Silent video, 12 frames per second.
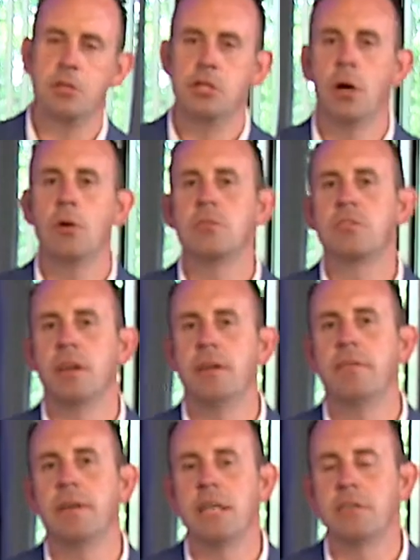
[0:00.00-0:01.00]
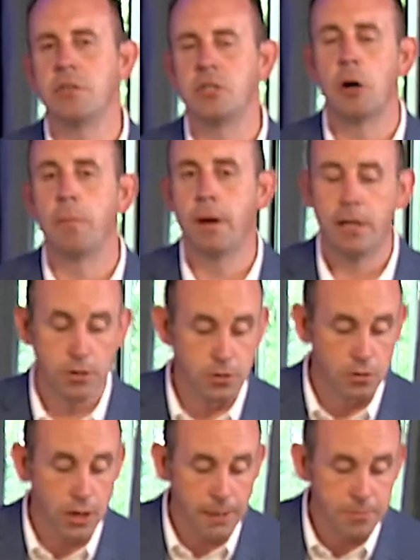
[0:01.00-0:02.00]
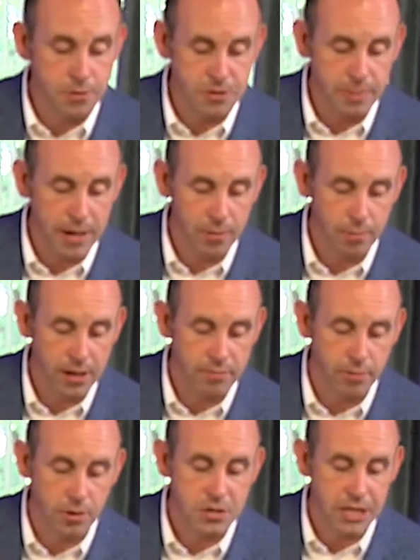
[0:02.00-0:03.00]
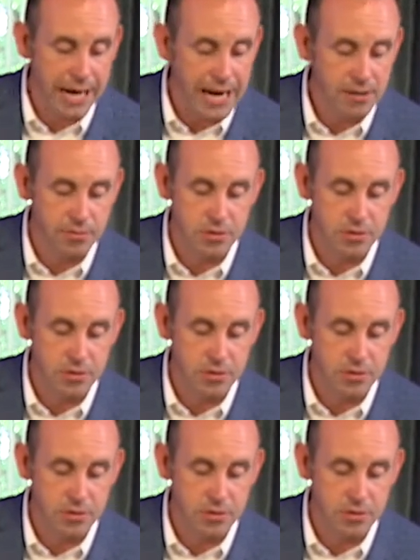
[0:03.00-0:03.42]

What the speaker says: Joseph is interpreting their dreams, which, by the way, in verse 8